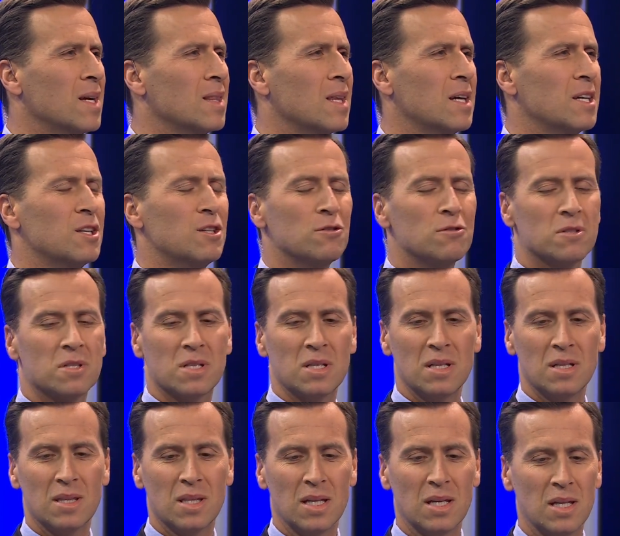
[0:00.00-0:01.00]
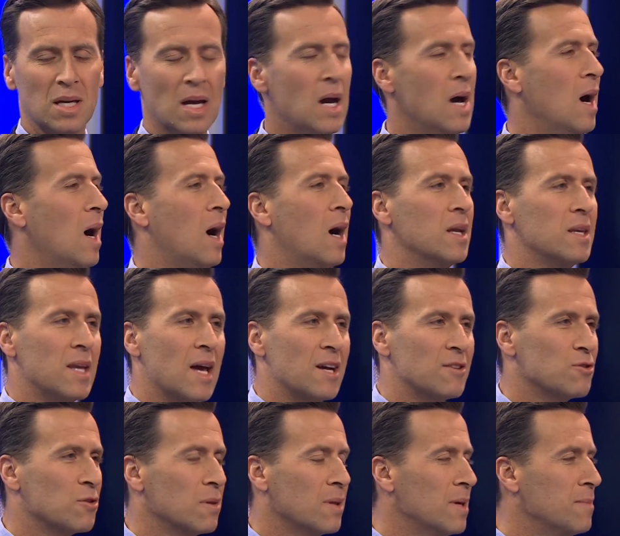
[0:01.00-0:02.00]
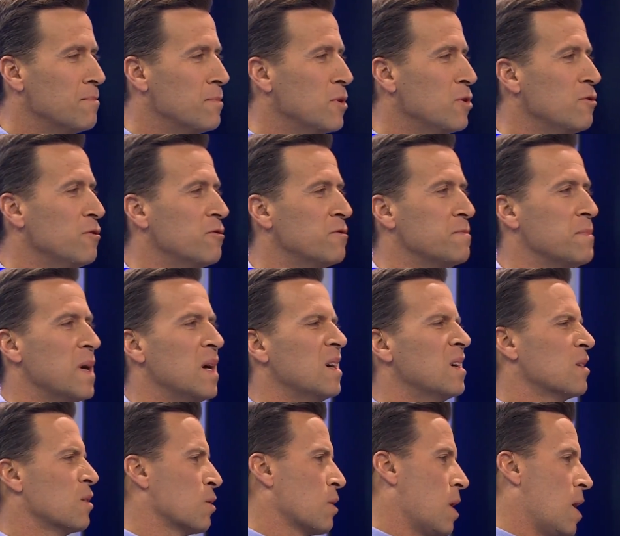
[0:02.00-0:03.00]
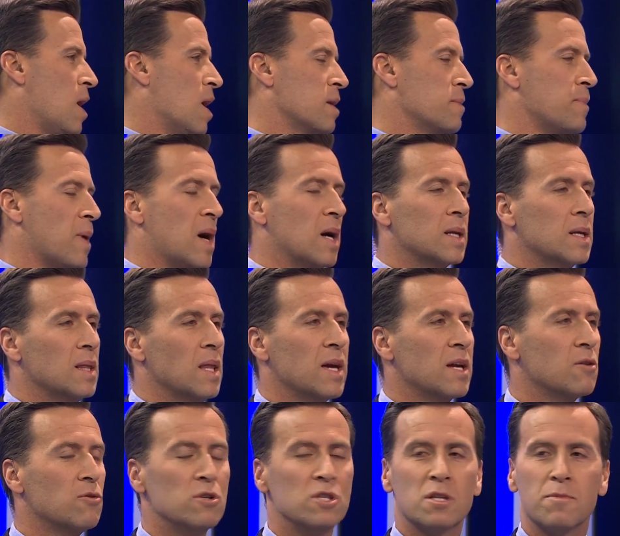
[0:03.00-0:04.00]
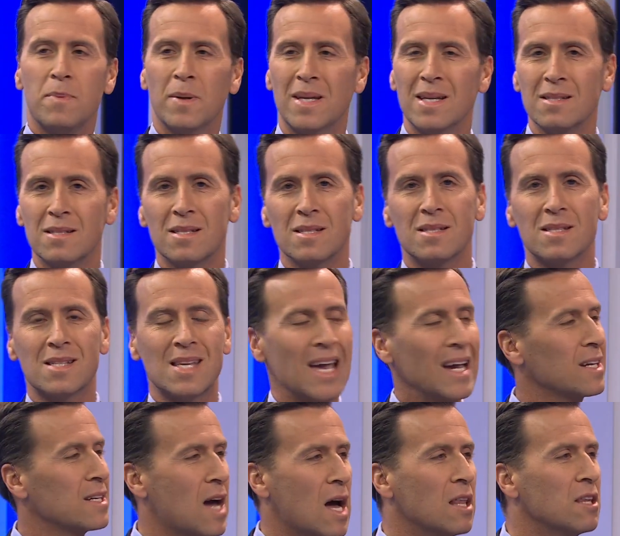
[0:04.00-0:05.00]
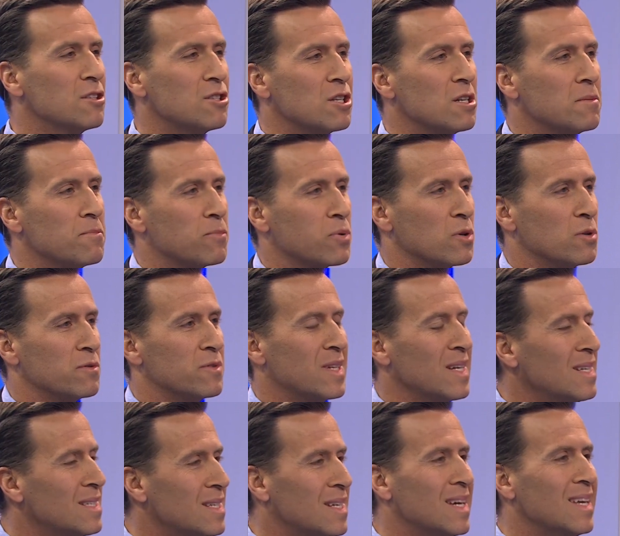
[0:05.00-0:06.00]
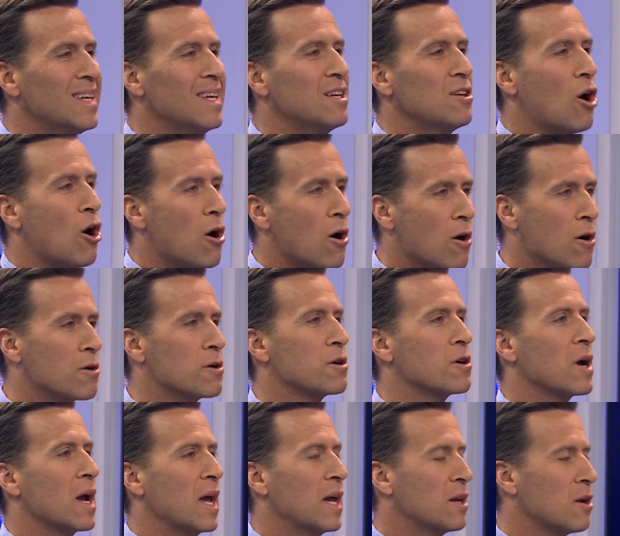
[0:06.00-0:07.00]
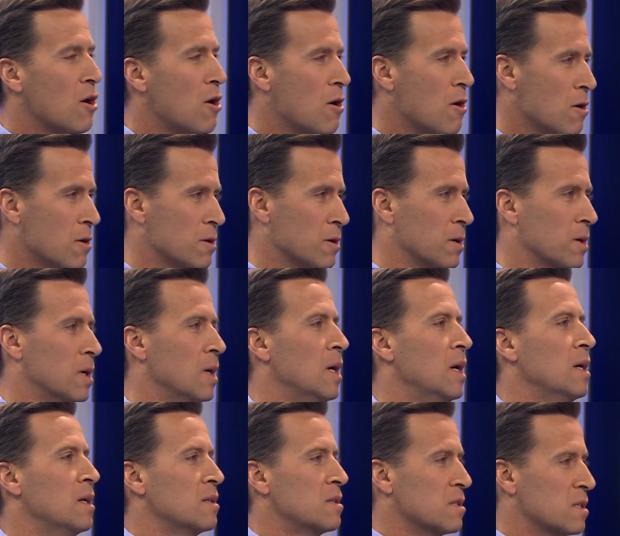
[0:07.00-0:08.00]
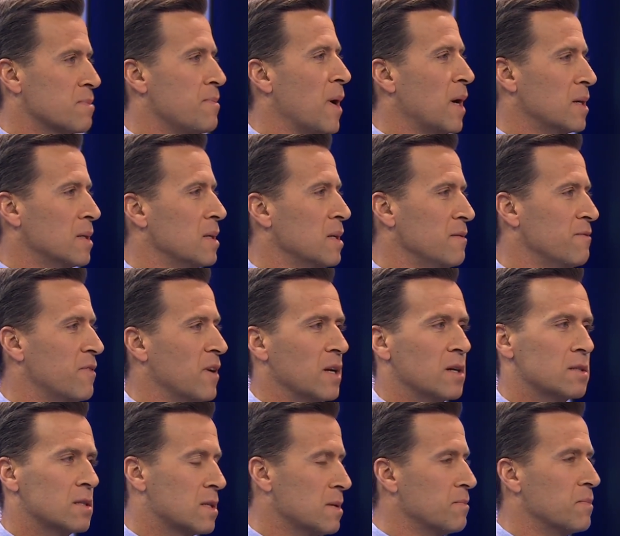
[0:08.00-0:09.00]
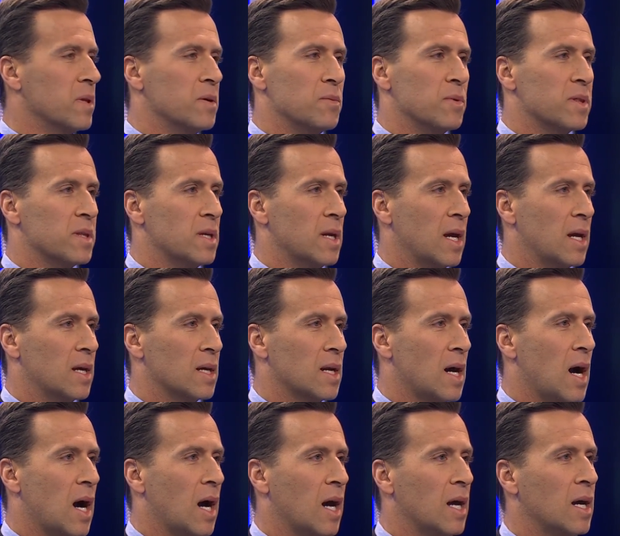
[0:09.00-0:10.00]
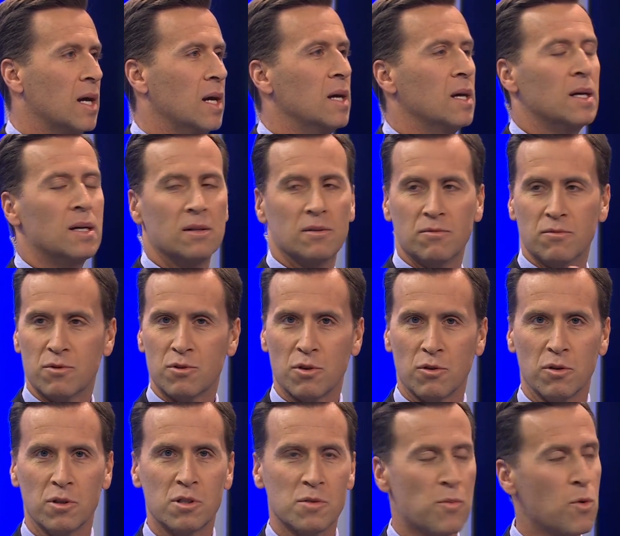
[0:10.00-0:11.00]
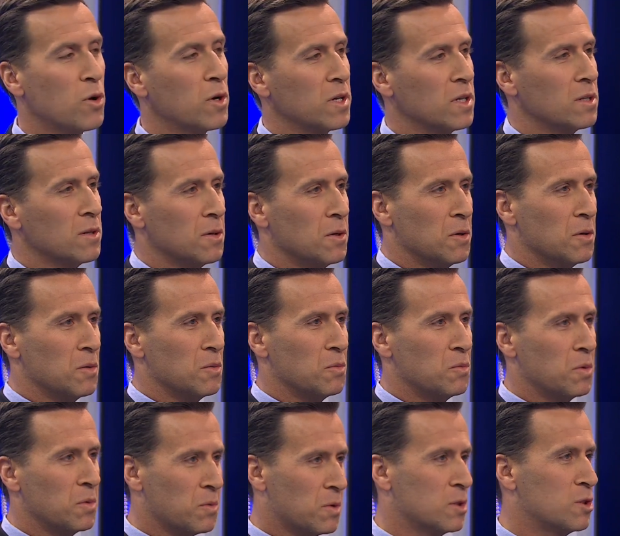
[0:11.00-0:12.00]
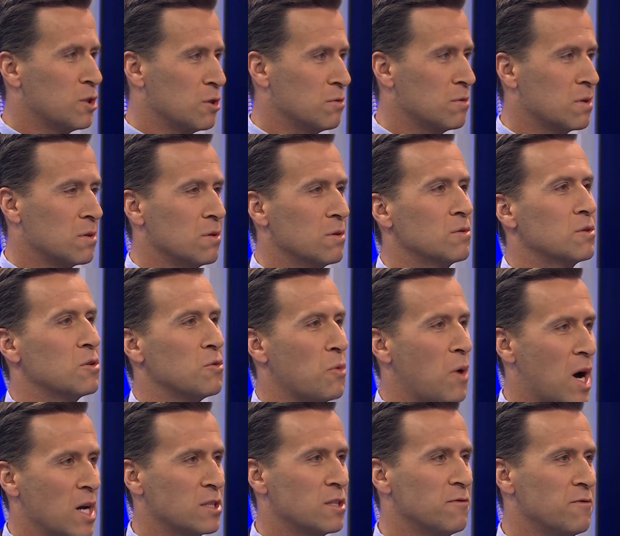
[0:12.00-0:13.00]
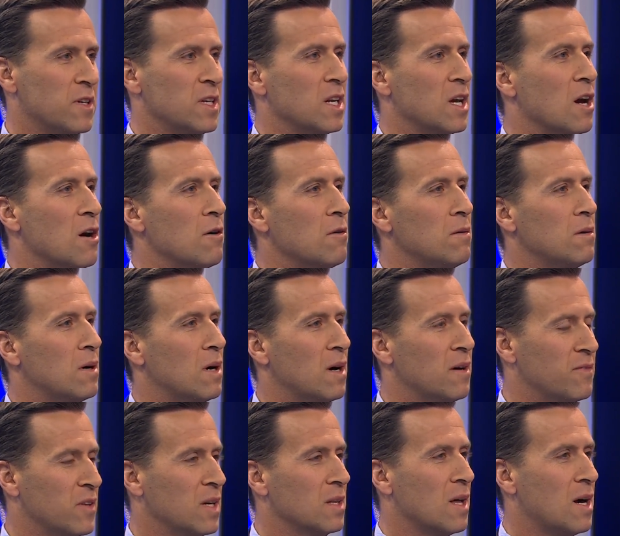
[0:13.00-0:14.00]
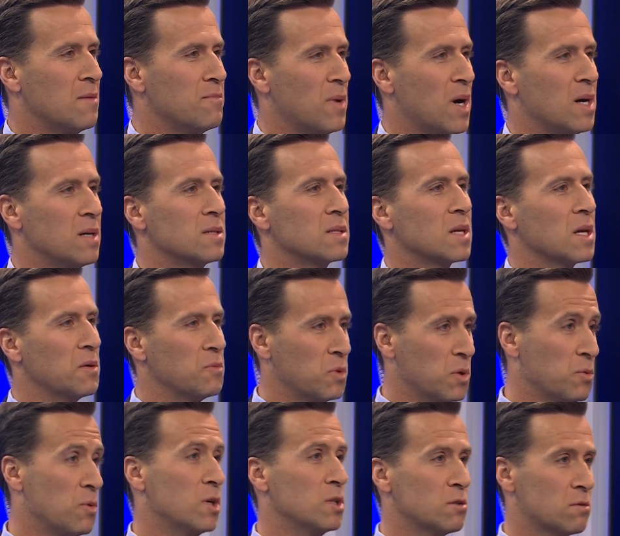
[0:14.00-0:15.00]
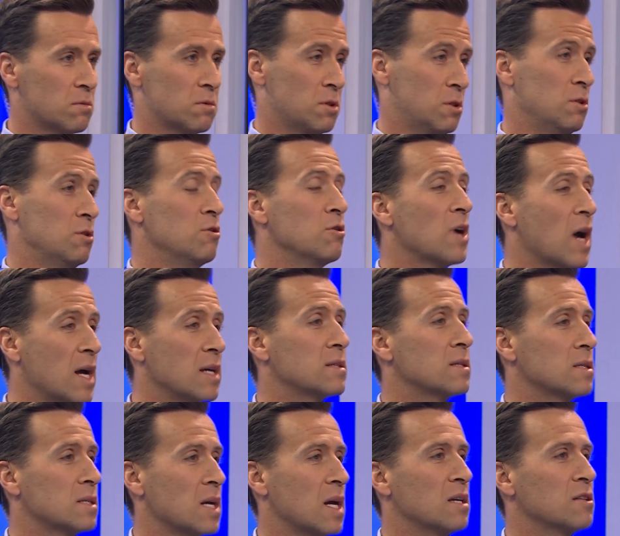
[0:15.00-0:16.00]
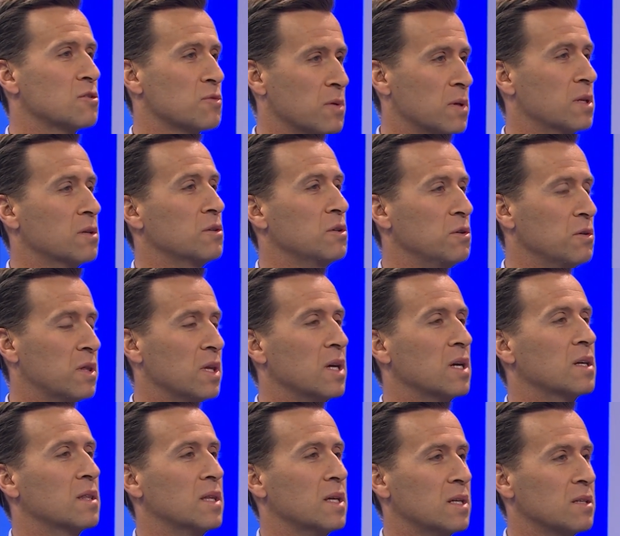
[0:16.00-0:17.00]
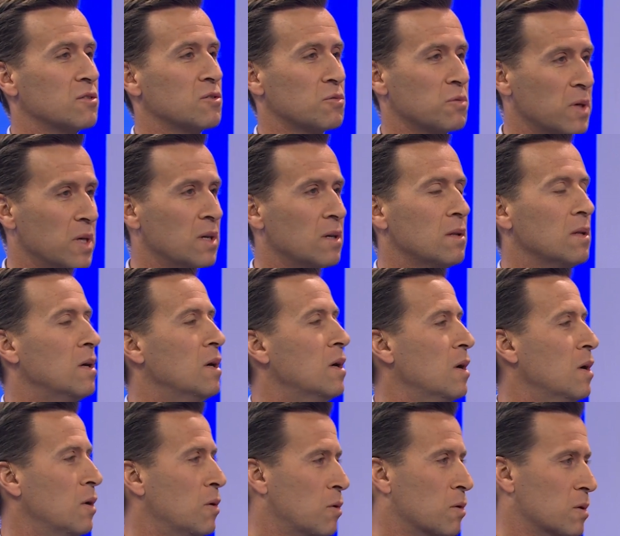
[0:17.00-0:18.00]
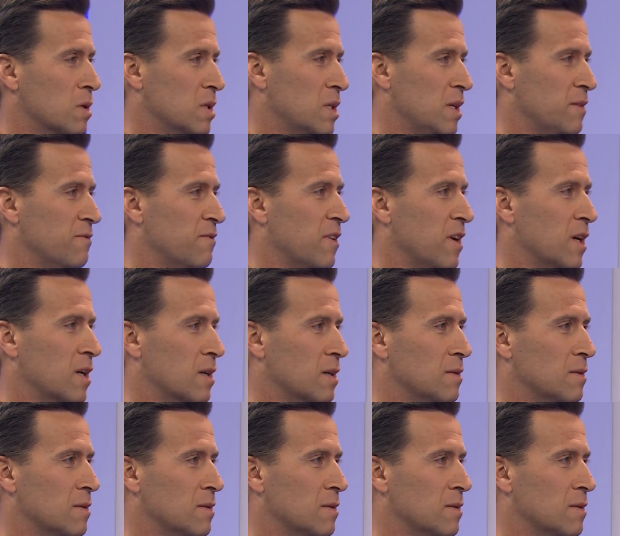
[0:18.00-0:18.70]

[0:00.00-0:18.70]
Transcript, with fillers: Mm -hmm. Like yeah. you'll see the unnatural lip movement sure. or odd body language. But as this technology improves, it's getting harder and harder to spot a deepfake simply with the naked eye. Hmm. So this morning, we want you to to watch a video of okay. Elon Musk, and we want you guys to tell us whether you think that it's real or a deep fake.